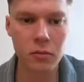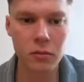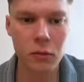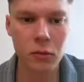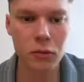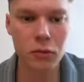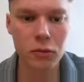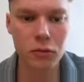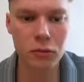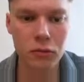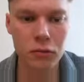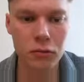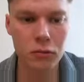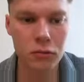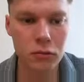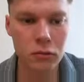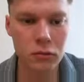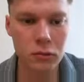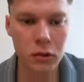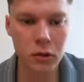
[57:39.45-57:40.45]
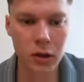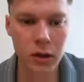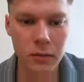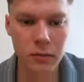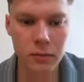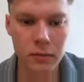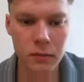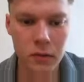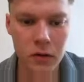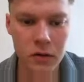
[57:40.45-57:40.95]
Oh, okay.
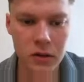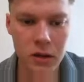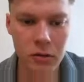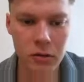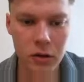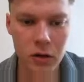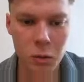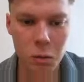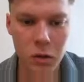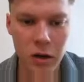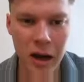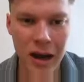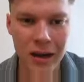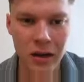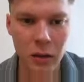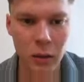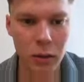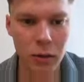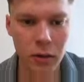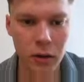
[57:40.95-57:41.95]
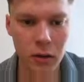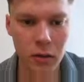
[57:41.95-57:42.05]
This error can be anything.